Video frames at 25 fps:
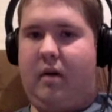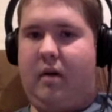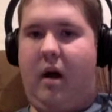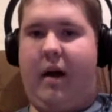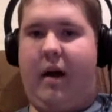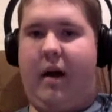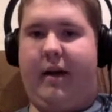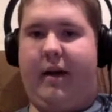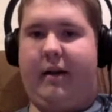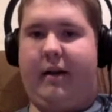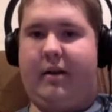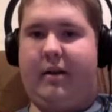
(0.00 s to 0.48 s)

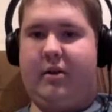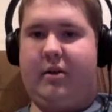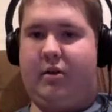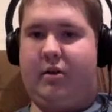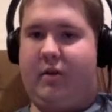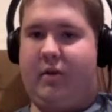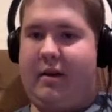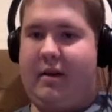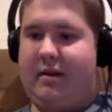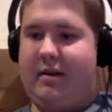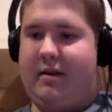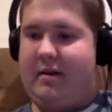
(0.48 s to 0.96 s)
you couldn't
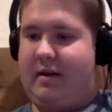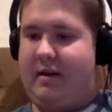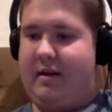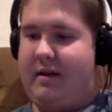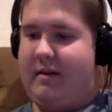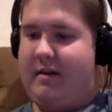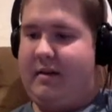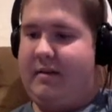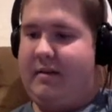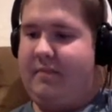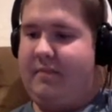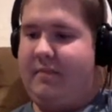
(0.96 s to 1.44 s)

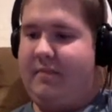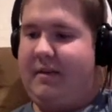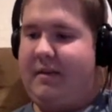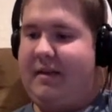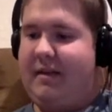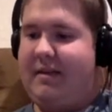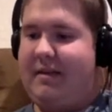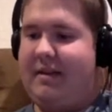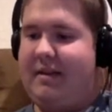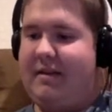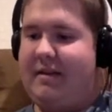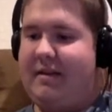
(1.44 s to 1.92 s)
translate.
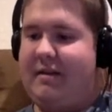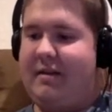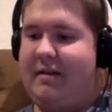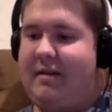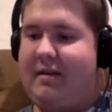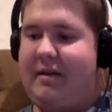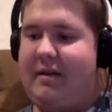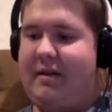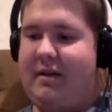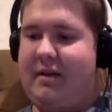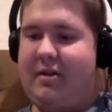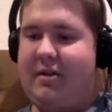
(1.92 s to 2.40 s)
He says that your
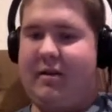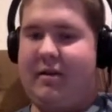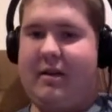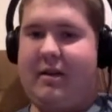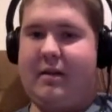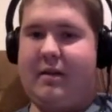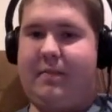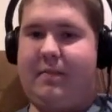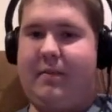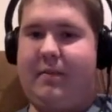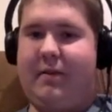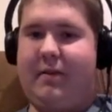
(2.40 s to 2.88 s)
country
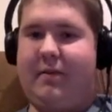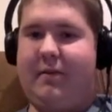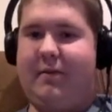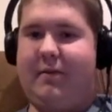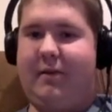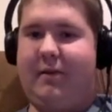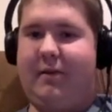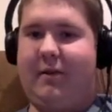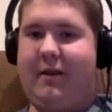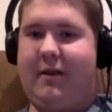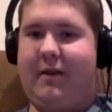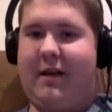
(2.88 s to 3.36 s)
is
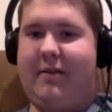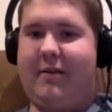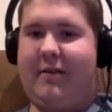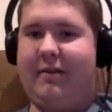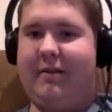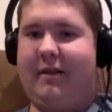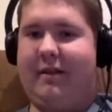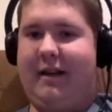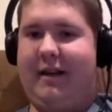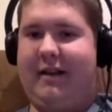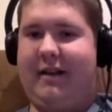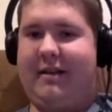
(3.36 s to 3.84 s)
beautiful and he
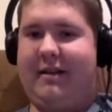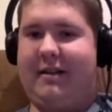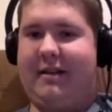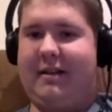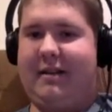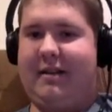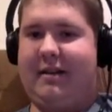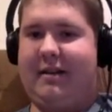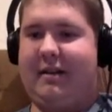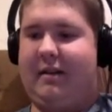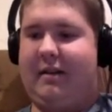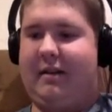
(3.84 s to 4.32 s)
would like
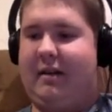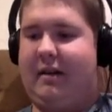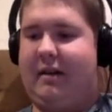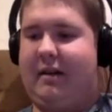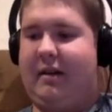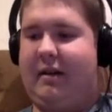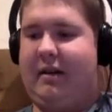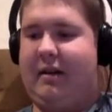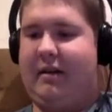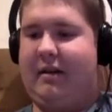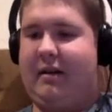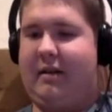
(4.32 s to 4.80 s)
to
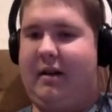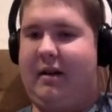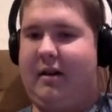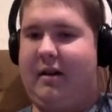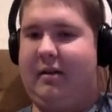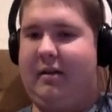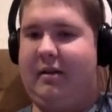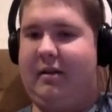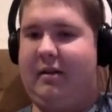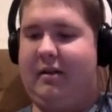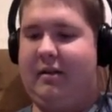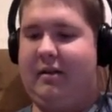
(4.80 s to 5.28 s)

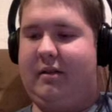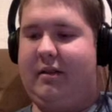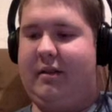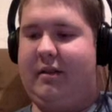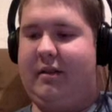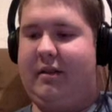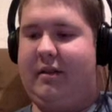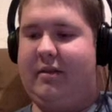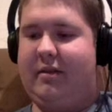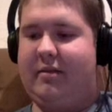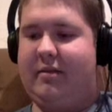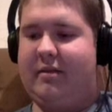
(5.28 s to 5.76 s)
cuddle
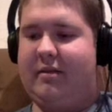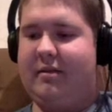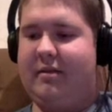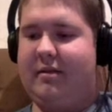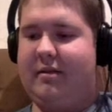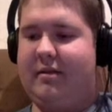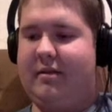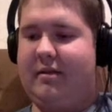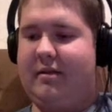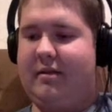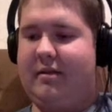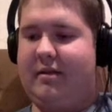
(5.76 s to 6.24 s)
you.
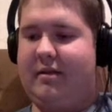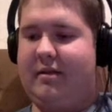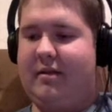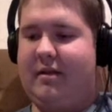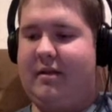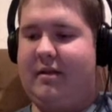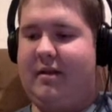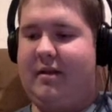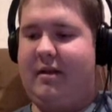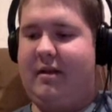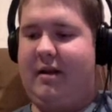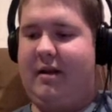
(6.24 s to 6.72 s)

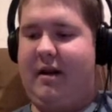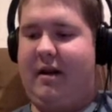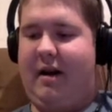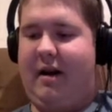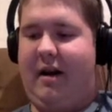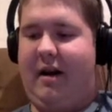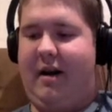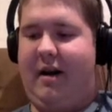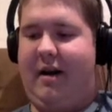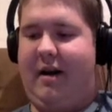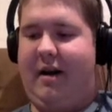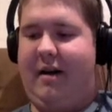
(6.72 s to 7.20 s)

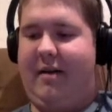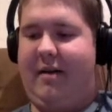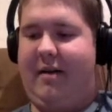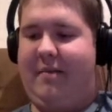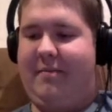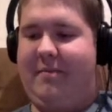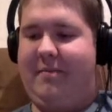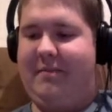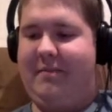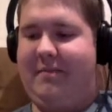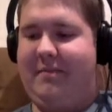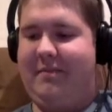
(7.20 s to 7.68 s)
Um...
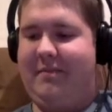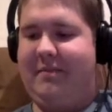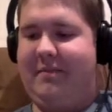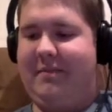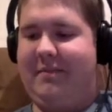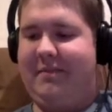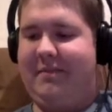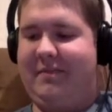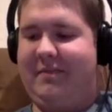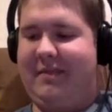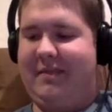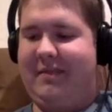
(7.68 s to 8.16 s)

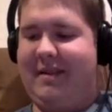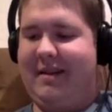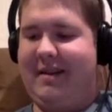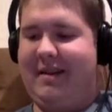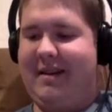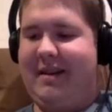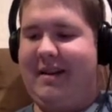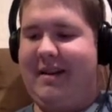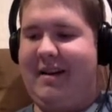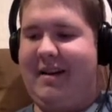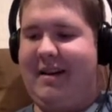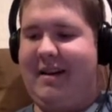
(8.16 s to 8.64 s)

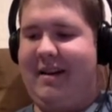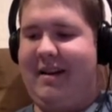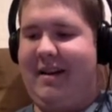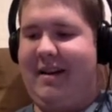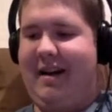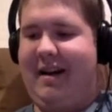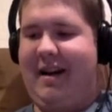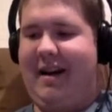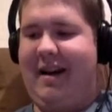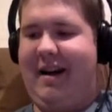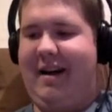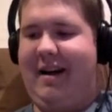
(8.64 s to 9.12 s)

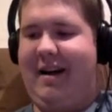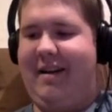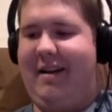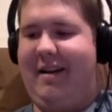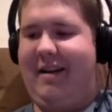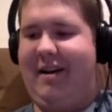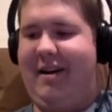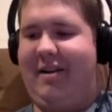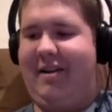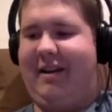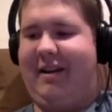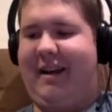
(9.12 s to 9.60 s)
Uh,
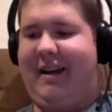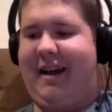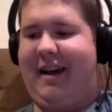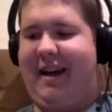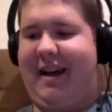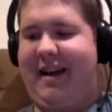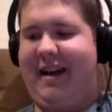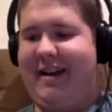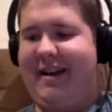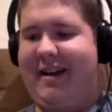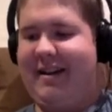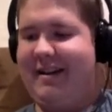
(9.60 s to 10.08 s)

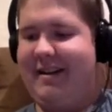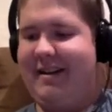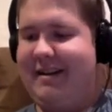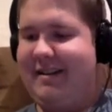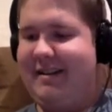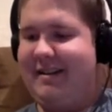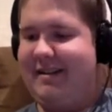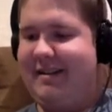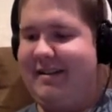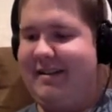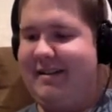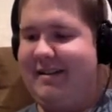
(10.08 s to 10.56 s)
okay.
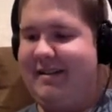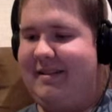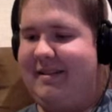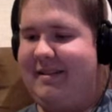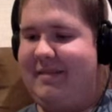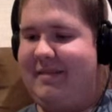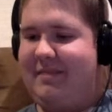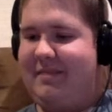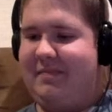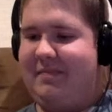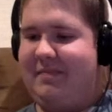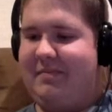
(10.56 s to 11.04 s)
She got
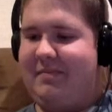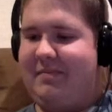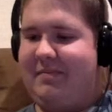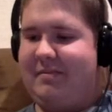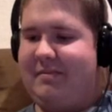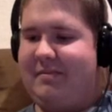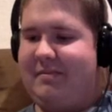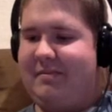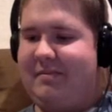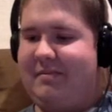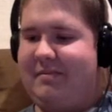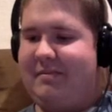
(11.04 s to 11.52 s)
the
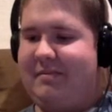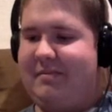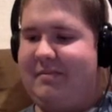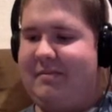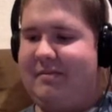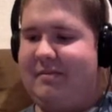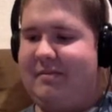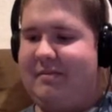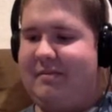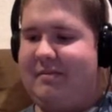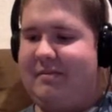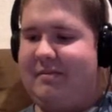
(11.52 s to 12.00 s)

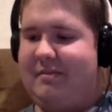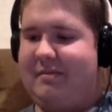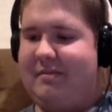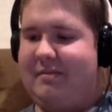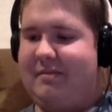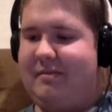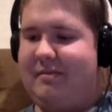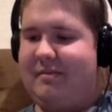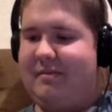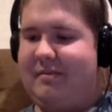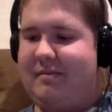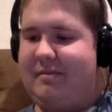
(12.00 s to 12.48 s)
over.
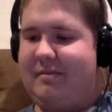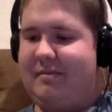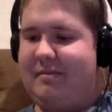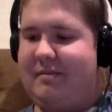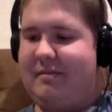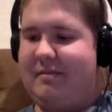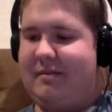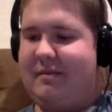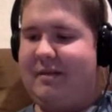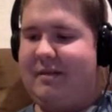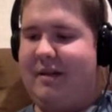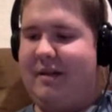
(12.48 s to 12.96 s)

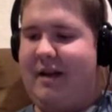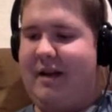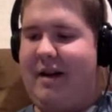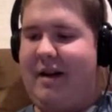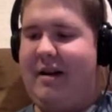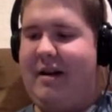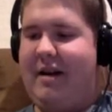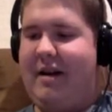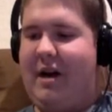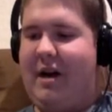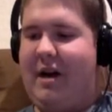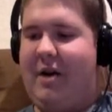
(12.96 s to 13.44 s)

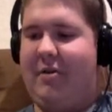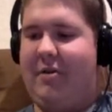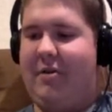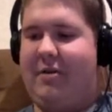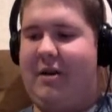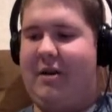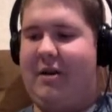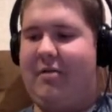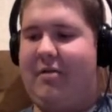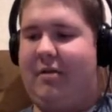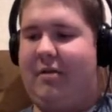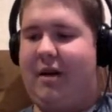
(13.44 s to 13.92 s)
Uh, no,
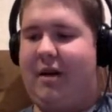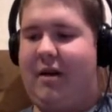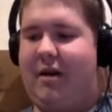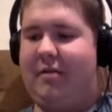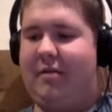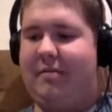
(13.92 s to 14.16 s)
don't go,